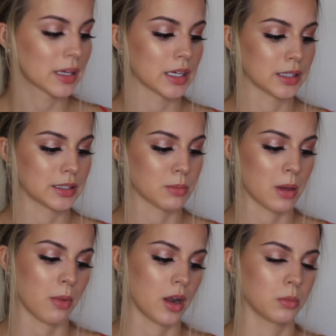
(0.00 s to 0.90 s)
because my
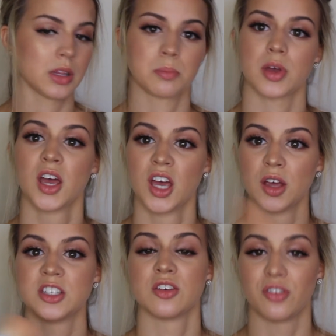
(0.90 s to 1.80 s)
bottom lip
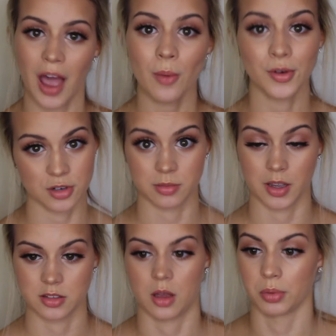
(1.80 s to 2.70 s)
devours
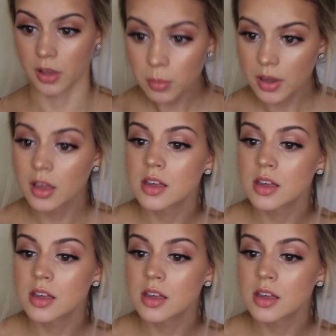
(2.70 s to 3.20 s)
my top lip.